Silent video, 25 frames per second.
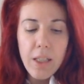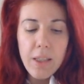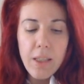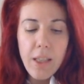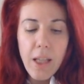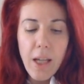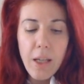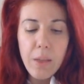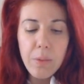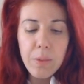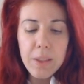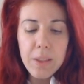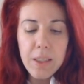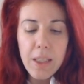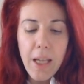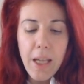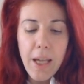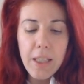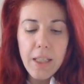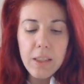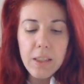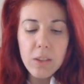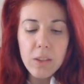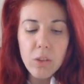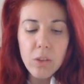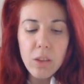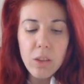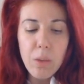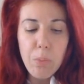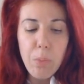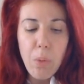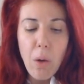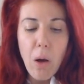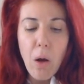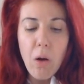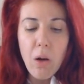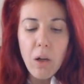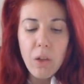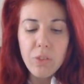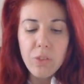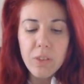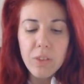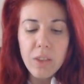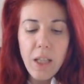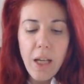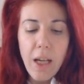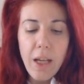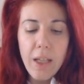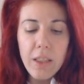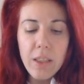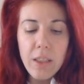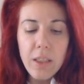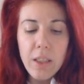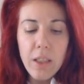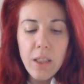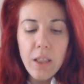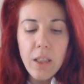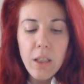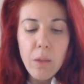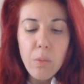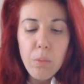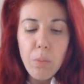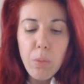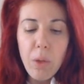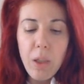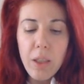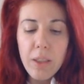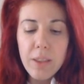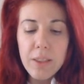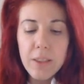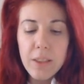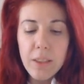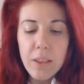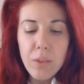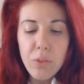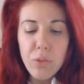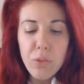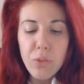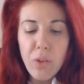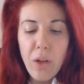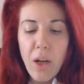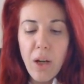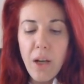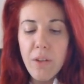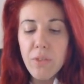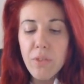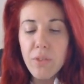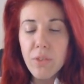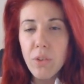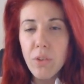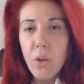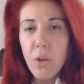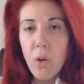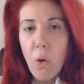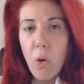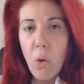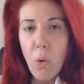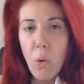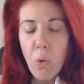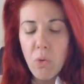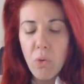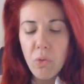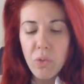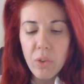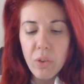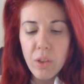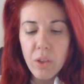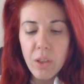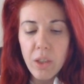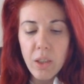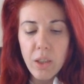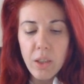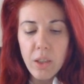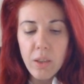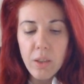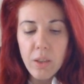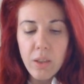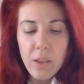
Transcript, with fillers: times x on the power of nine plus five over